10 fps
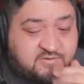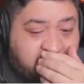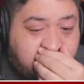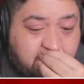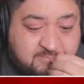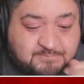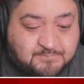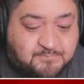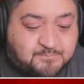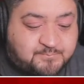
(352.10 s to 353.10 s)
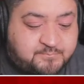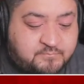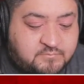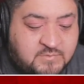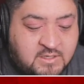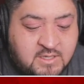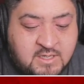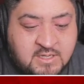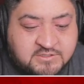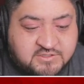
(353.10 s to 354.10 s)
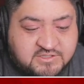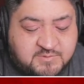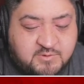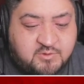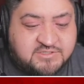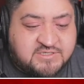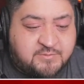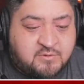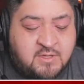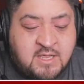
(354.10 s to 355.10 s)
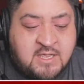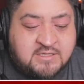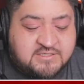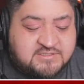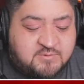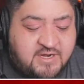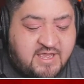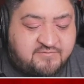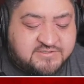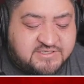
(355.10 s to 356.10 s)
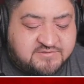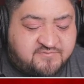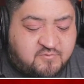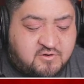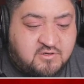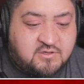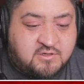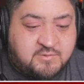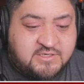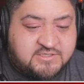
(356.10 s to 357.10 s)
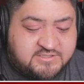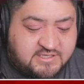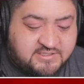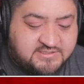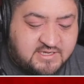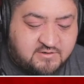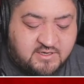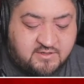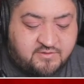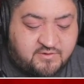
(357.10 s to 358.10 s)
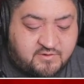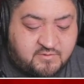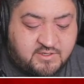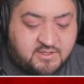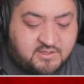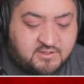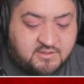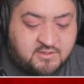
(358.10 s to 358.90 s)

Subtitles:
over here. So this will be really simple. This is what I have for Season 4. Let me just take this out and throw in...